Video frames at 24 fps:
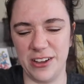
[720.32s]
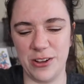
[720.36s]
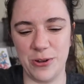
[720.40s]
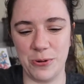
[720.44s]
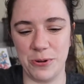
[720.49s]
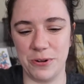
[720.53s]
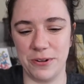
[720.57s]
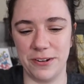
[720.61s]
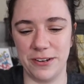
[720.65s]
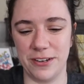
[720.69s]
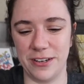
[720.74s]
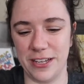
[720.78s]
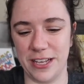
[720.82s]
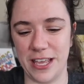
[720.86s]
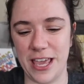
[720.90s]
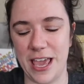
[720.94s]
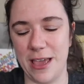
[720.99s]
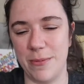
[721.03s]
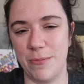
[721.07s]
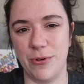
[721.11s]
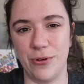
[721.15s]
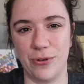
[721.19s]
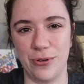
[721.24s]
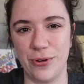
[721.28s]
cord, the
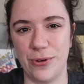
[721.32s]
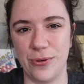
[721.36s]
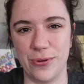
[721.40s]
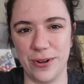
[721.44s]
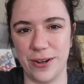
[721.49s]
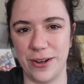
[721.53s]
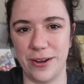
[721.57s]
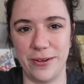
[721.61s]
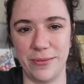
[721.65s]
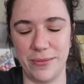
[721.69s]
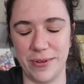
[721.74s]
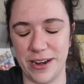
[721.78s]
cable cord,